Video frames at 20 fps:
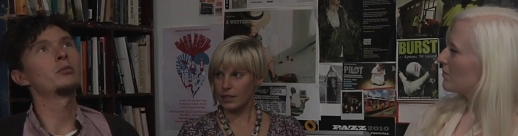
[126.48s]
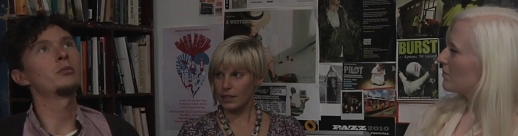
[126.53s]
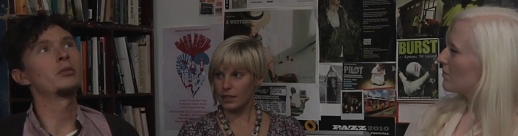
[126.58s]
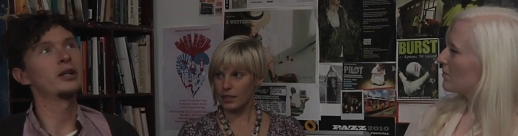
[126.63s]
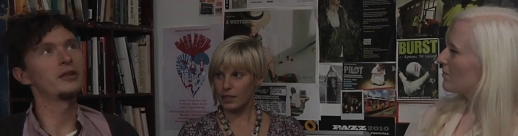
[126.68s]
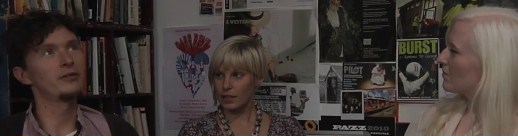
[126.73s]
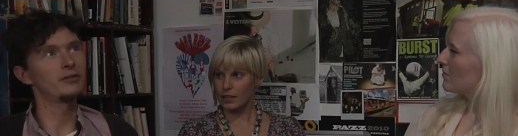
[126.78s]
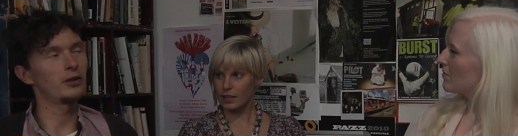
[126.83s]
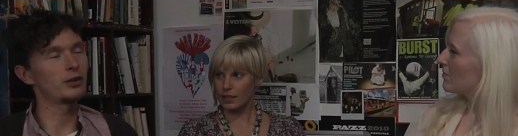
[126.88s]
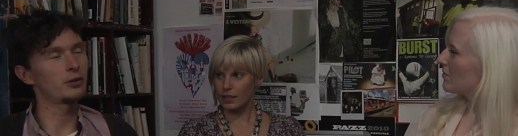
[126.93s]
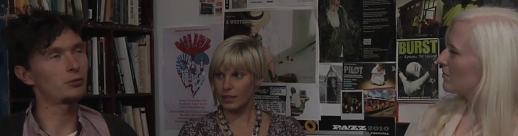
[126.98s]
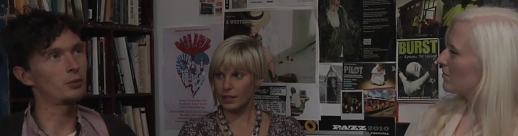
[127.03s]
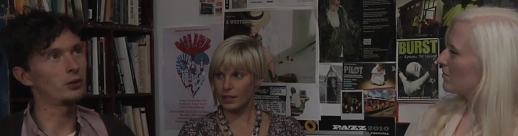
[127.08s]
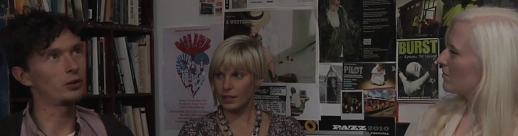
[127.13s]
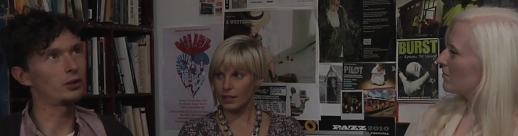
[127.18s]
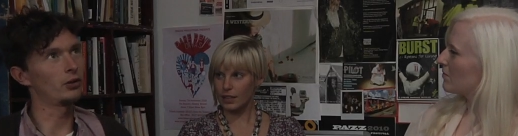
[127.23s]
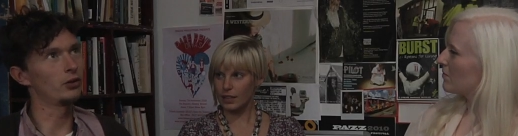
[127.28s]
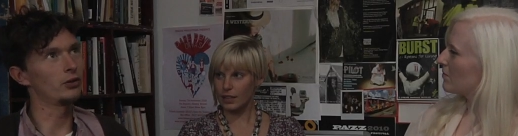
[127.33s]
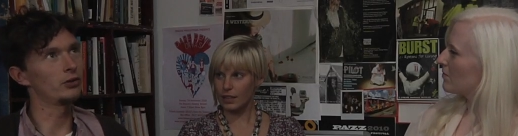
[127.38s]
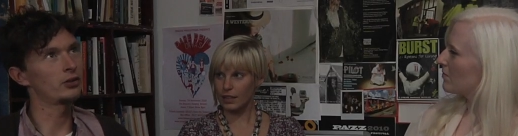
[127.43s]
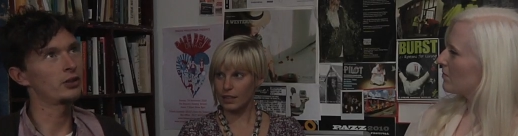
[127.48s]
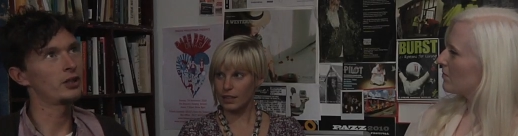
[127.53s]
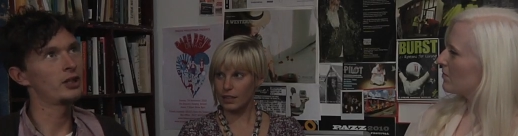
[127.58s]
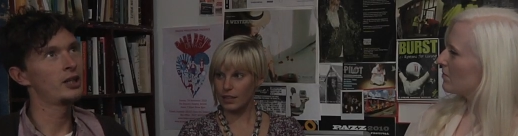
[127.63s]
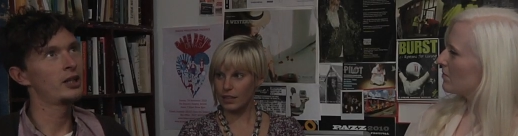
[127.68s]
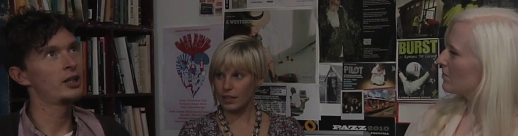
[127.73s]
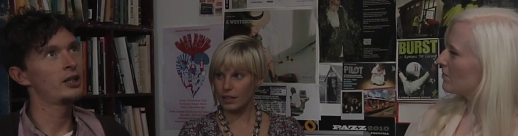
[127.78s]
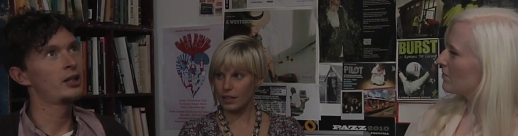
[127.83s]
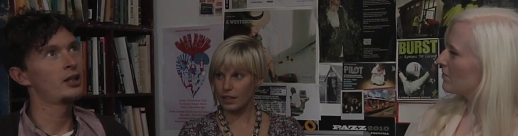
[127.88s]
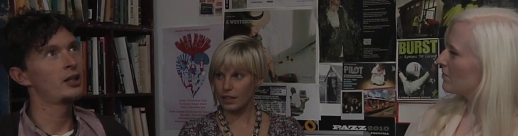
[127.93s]
Speaker 1: Mayfest because
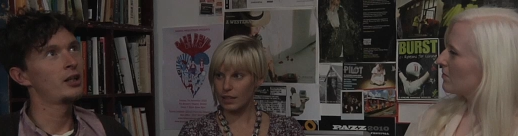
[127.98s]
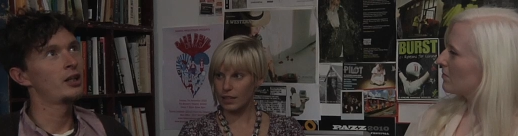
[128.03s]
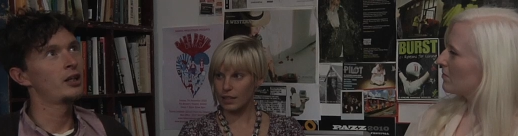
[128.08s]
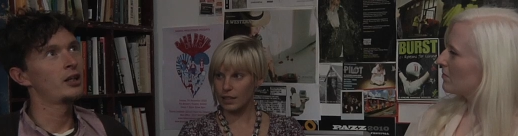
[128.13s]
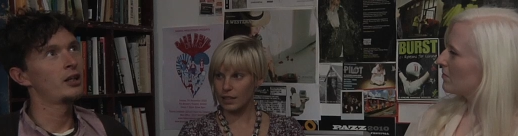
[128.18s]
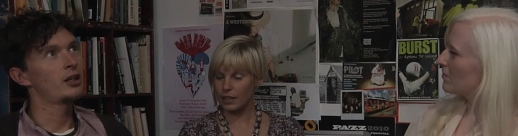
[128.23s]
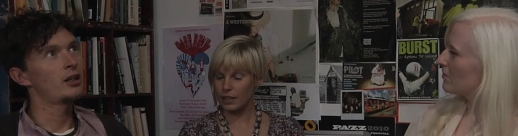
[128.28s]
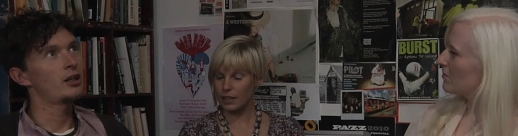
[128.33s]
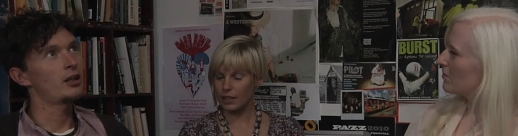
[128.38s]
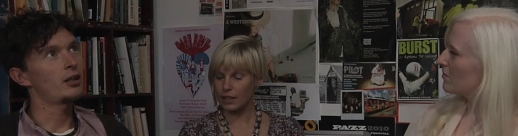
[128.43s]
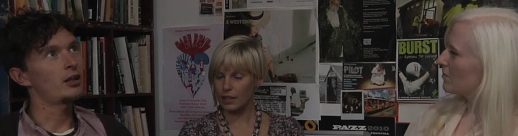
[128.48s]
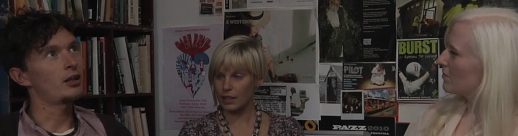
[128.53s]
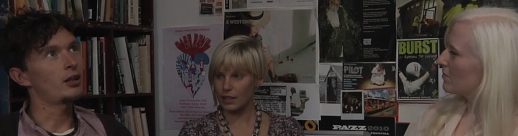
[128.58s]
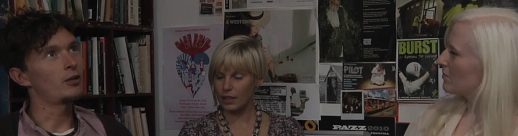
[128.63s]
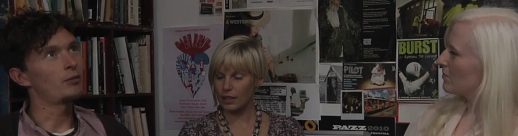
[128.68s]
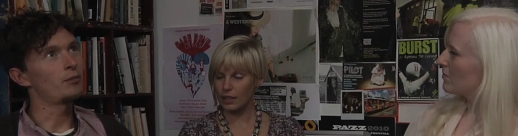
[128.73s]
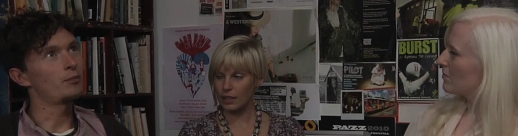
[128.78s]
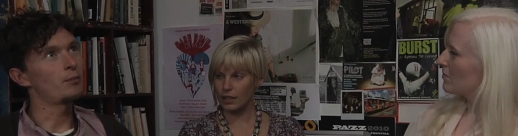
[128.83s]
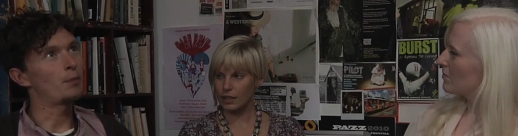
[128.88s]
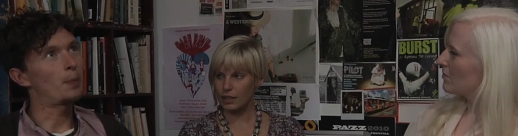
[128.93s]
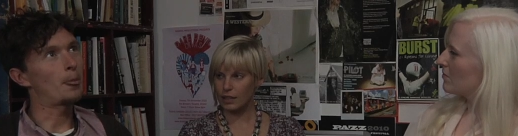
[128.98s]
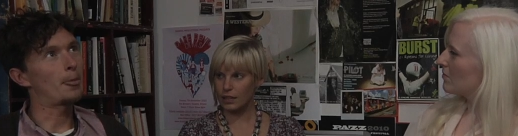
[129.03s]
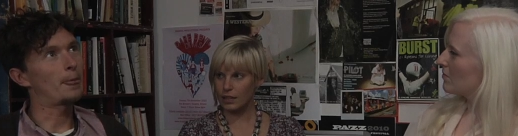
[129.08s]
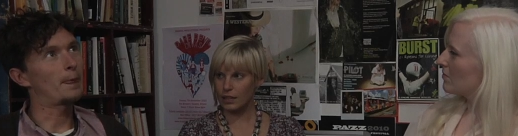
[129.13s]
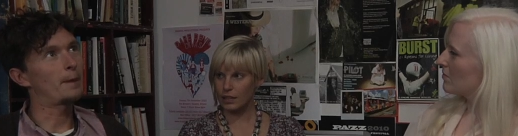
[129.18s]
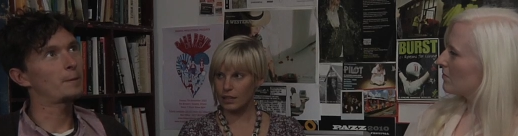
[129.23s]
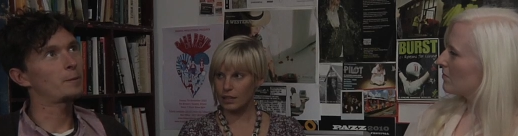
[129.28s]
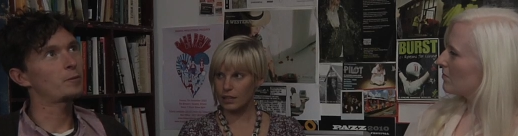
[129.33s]
um,